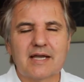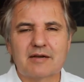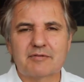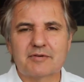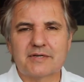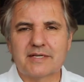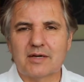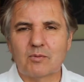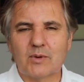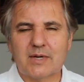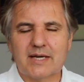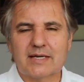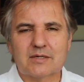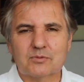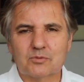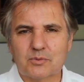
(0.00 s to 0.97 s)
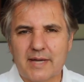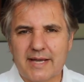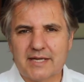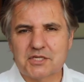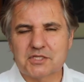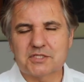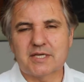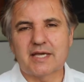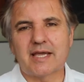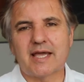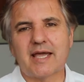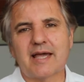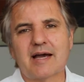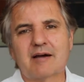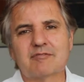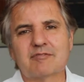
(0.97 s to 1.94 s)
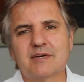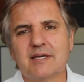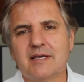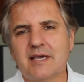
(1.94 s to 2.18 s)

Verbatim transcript: every day, what kind of range they have,